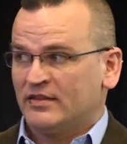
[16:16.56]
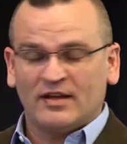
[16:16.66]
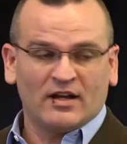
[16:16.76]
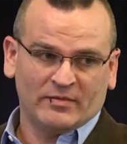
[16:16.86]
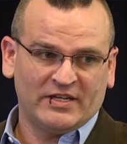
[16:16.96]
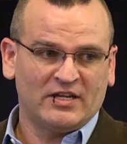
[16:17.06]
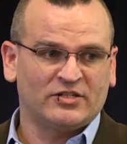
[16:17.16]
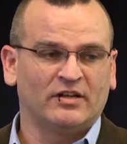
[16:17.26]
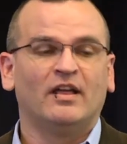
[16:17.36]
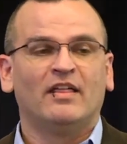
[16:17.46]
the
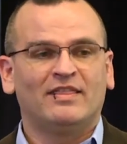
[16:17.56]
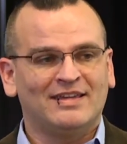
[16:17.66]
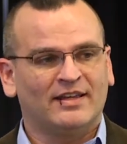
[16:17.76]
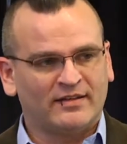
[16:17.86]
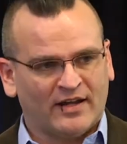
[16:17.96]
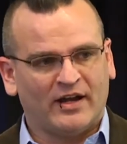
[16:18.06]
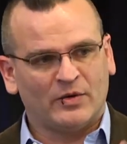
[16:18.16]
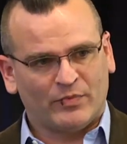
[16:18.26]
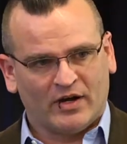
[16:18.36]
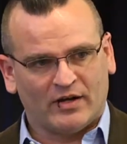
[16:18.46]
documentation, the entire
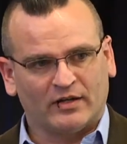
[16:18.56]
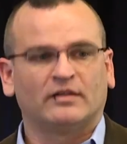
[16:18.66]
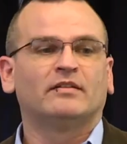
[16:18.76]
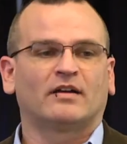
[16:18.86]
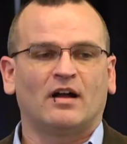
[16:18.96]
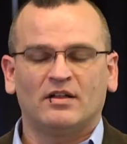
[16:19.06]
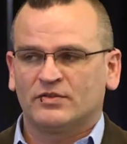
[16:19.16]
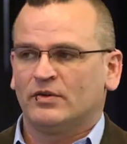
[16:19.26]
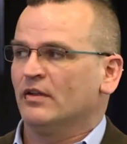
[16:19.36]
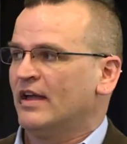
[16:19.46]
product, the
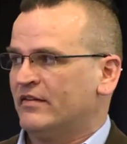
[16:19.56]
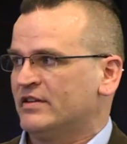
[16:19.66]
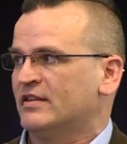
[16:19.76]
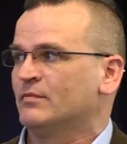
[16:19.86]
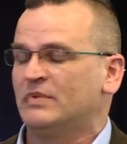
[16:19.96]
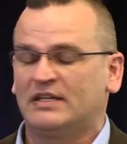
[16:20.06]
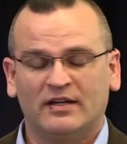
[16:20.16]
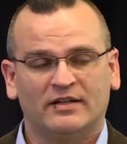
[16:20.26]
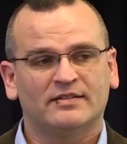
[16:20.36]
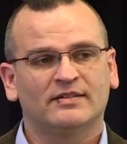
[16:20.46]
console, everything,
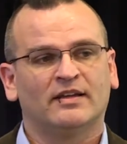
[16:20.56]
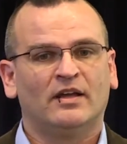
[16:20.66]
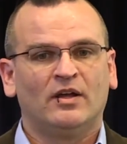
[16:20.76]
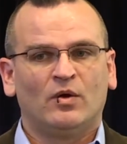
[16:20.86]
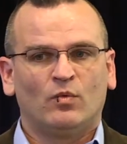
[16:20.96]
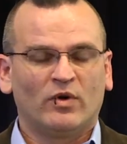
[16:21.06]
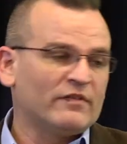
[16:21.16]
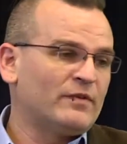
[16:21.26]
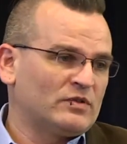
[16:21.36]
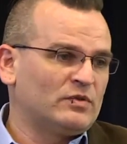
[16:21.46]
because we're the
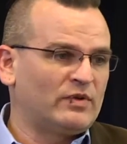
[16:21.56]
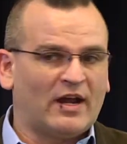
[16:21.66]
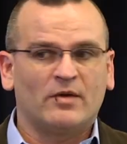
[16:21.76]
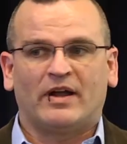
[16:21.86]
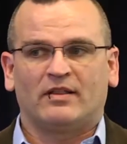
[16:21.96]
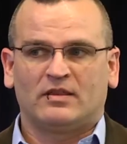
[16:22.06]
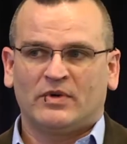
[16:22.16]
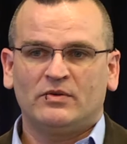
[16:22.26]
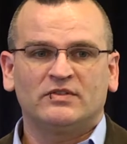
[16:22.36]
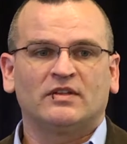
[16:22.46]
folks who care about it the
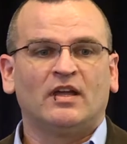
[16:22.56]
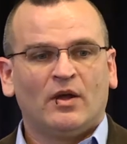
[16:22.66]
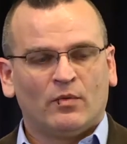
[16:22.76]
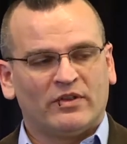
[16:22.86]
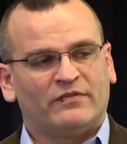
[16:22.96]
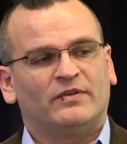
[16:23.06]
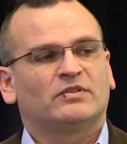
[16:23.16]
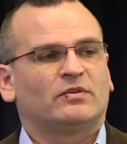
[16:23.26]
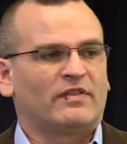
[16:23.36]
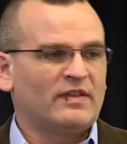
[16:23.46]
most. We're the
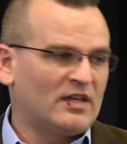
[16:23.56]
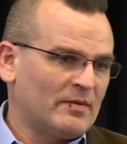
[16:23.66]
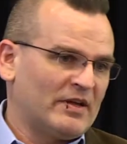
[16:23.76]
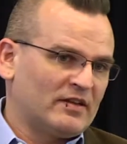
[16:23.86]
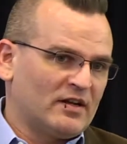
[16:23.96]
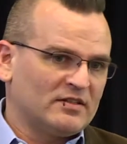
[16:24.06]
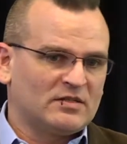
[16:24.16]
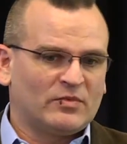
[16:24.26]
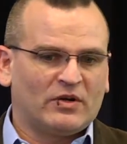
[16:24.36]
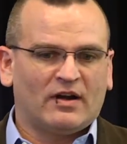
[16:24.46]
folks who are thinking about the
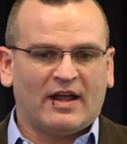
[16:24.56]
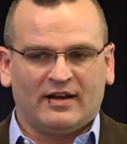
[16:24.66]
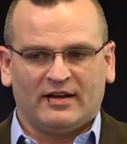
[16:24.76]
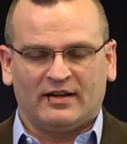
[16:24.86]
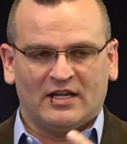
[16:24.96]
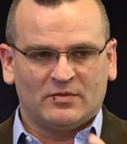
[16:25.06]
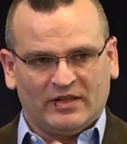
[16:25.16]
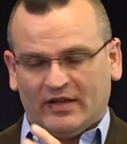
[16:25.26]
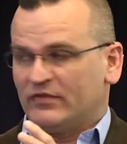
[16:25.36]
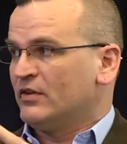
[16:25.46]
customer at an
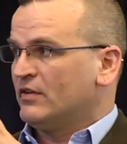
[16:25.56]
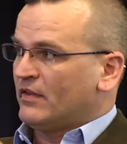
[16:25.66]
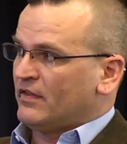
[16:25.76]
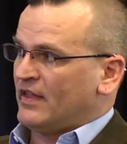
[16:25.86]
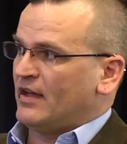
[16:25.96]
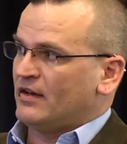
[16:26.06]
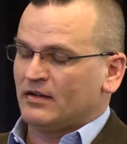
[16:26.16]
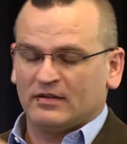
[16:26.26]
engagement level that